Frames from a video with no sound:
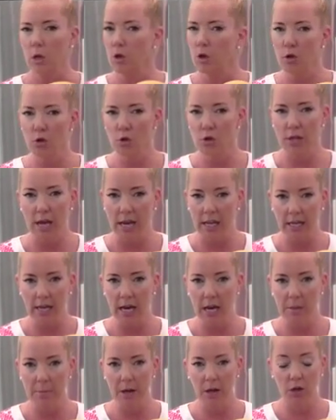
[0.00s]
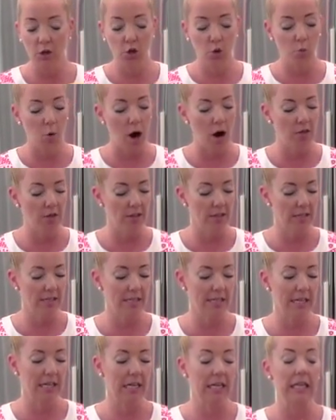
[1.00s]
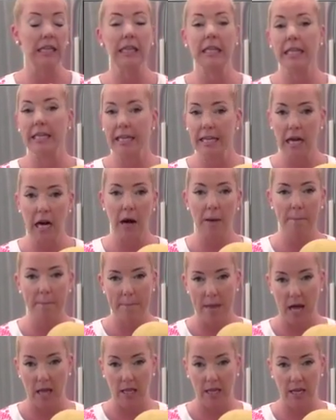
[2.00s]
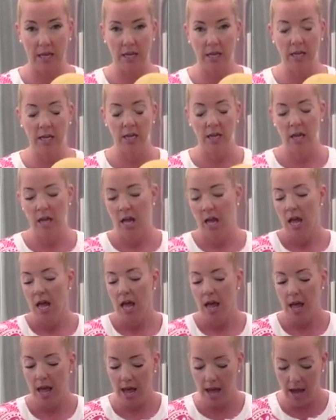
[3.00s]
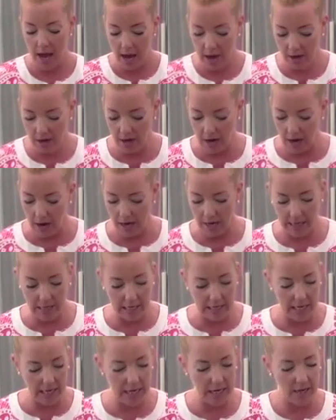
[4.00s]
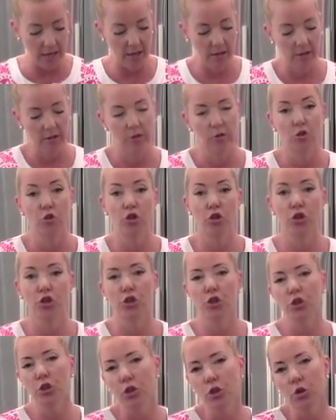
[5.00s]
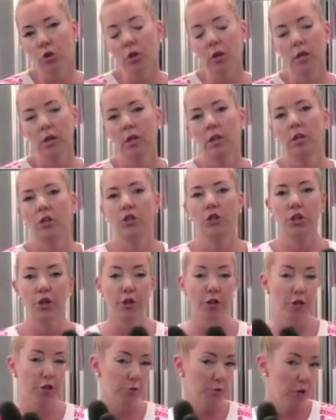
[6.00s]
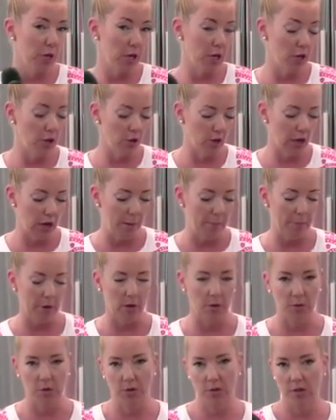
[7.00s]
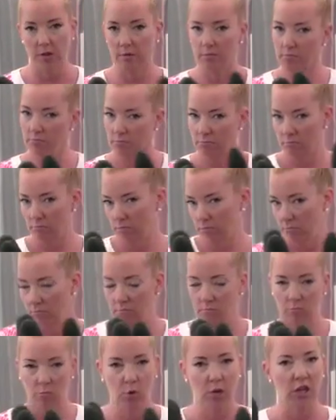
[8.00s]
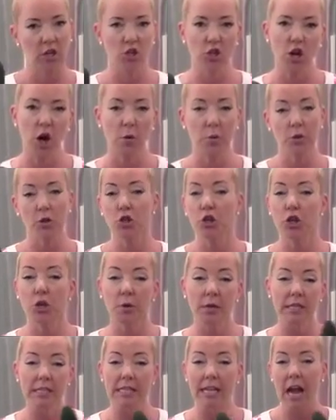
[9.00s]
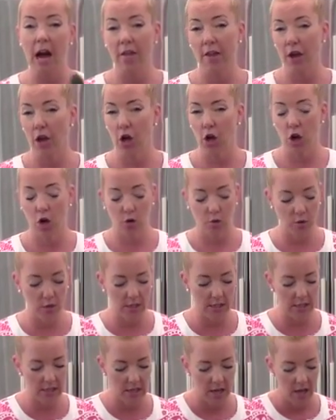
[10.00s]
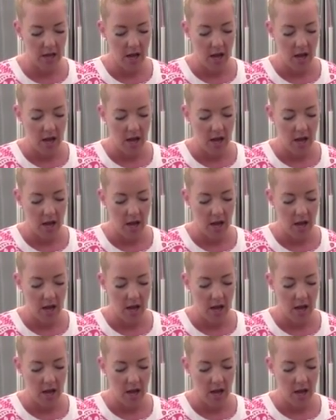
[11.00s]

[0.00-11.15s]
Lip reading: You can use any kind of melon you want. This is a Gallia melon. And I need 2 to 3 cucumbers. We're gonna start with 2 and see how that goes.